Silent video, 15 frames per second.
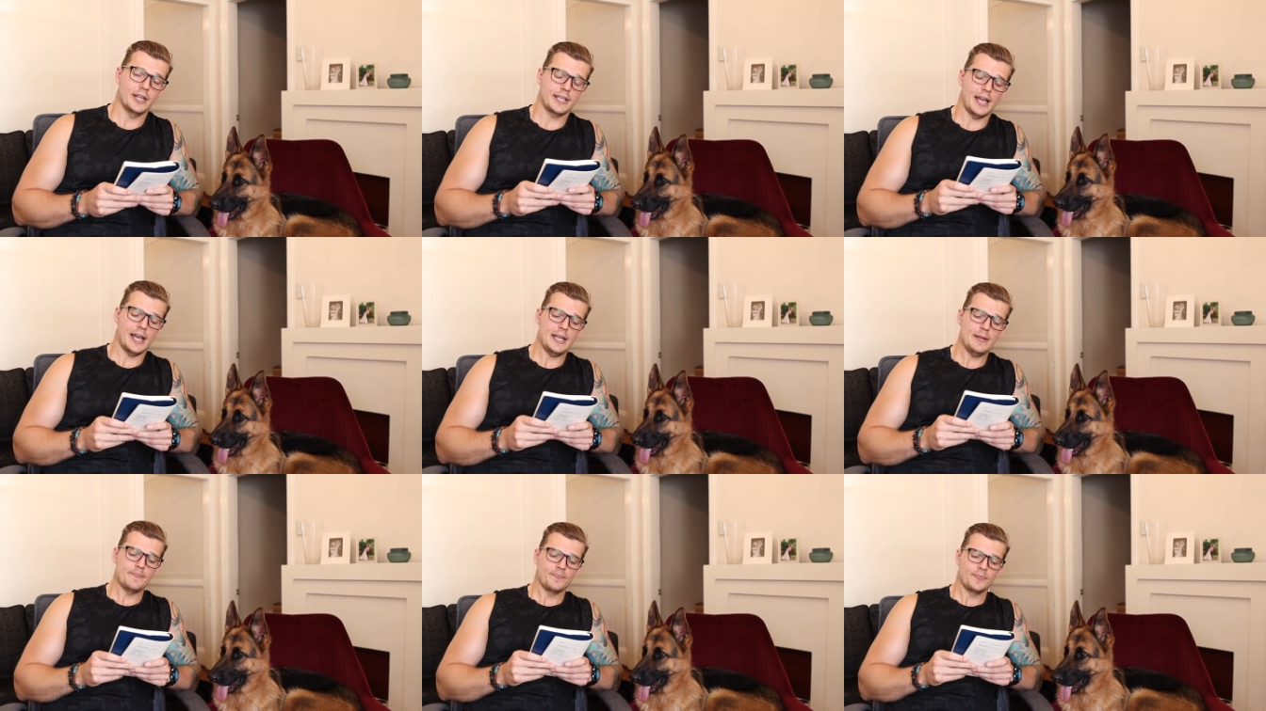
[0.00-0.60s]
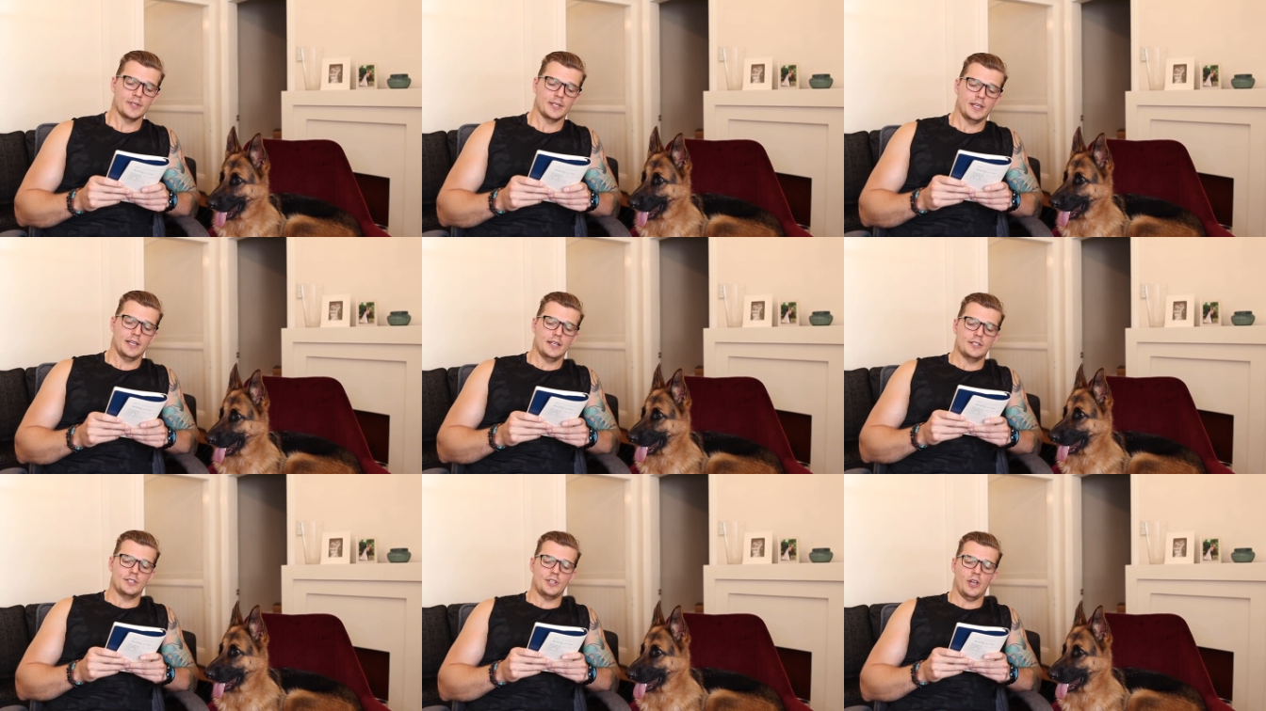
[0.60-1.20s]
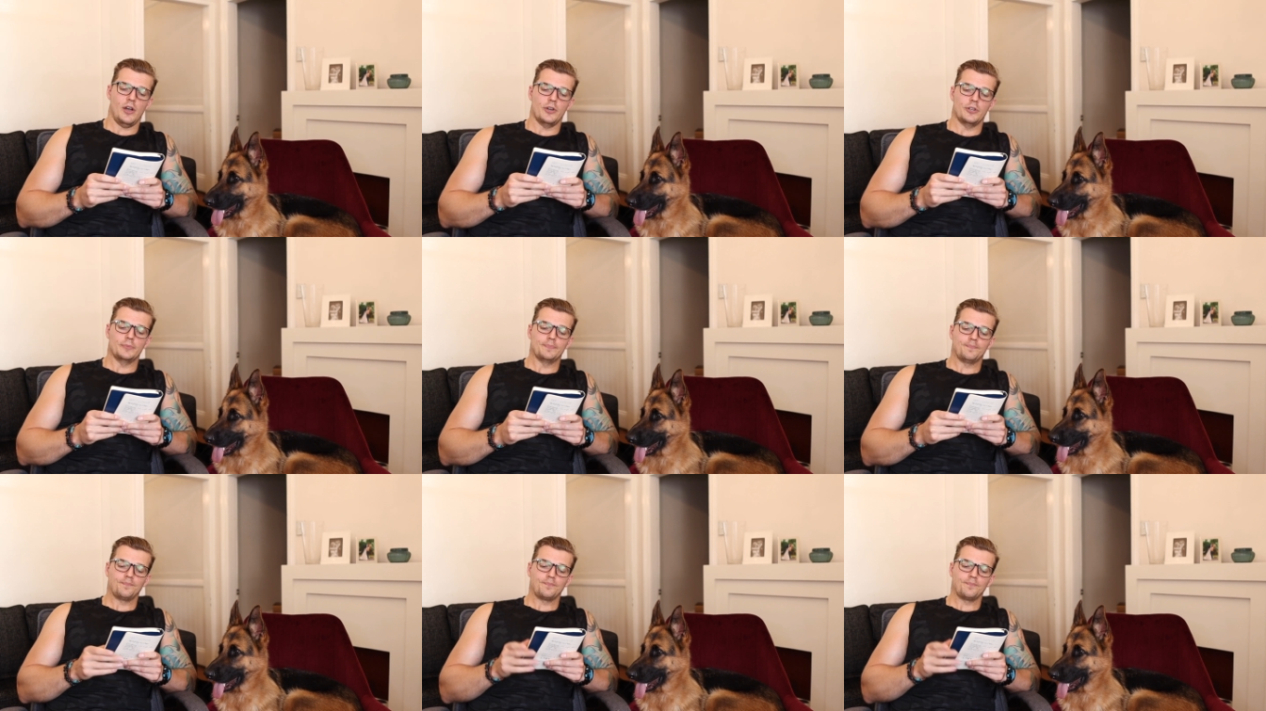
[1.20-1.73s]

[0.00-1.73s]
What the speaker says: okay? So